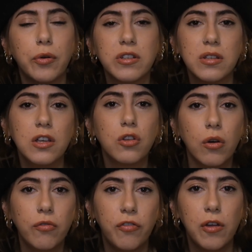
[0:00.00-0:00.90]
personally
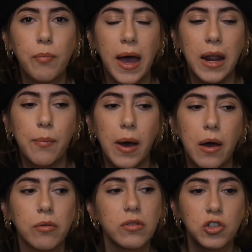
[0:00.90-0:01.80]
don't feel bad
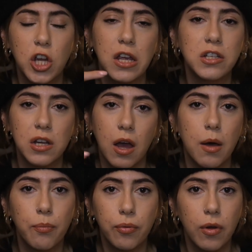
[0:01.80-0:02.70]
about changing
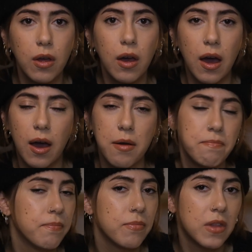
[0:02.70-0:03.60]
up
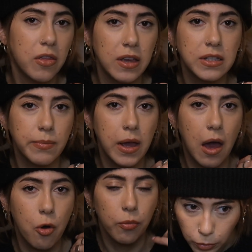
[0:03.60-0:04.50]
the things in my
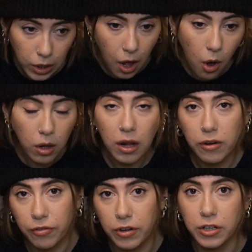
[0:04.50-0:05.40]
home. Well, all
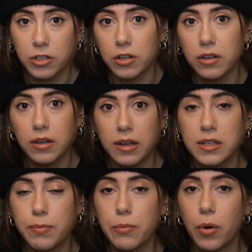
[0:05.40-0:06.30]
our furniture
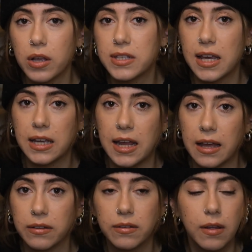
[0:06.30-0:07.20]
has been bought
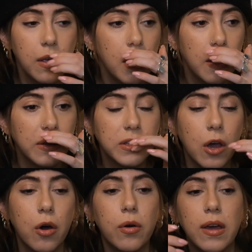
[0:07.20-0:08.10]
secondhand.
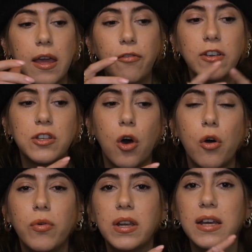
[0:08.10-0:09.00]
So if it's
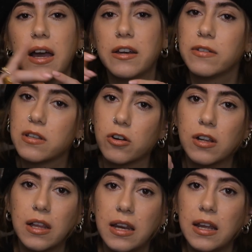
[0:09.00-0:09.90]
already kind of
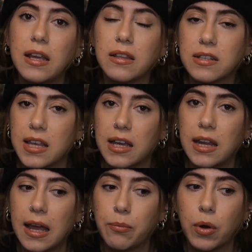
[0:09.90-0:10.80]
circulating in the
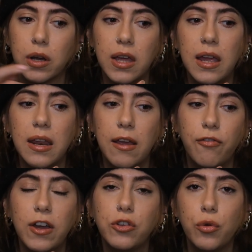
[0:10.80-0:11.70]
secondhand market, if
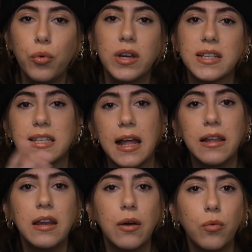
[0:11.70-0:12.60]
I do want to sell
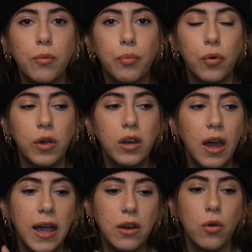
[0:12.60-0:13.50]
it at one point,
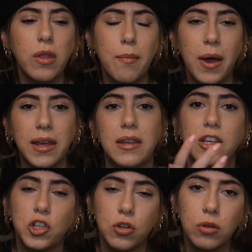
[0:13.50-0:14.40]
I know that my
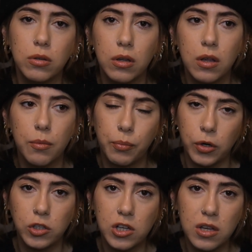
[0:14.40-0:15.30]
initial
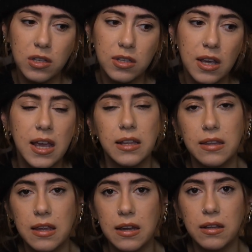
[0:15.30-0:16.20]
purchase
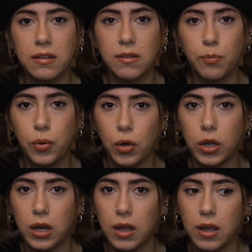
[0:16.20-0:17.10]
didn't put
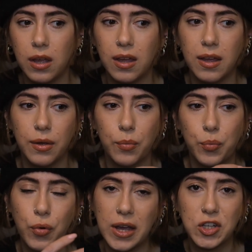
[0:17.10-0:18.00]

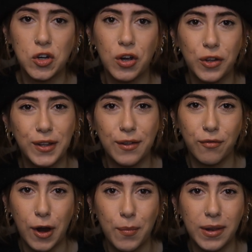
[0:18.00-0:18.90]
pressure on the
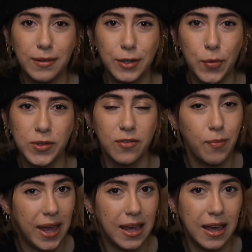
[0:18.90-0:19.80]
environment in terms of
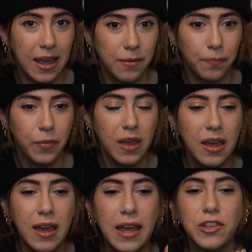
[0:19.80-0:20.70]
making it.
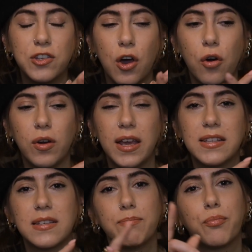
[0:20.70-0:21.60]
And so
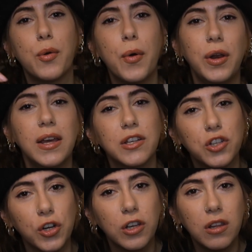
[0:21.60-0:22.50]
it's promoting a
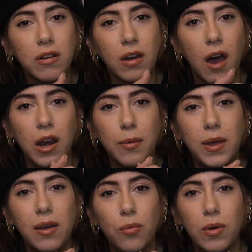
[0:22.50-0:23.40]
circular
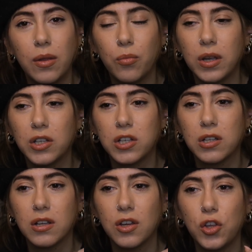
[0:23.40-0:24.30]
economy in
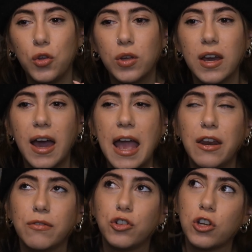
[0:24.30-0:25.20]
which you can kind
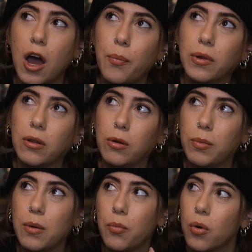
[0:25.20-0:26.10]
of shop a little
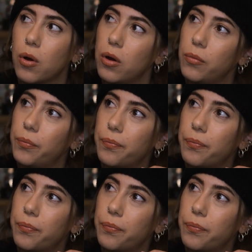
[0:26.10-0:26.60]
bit more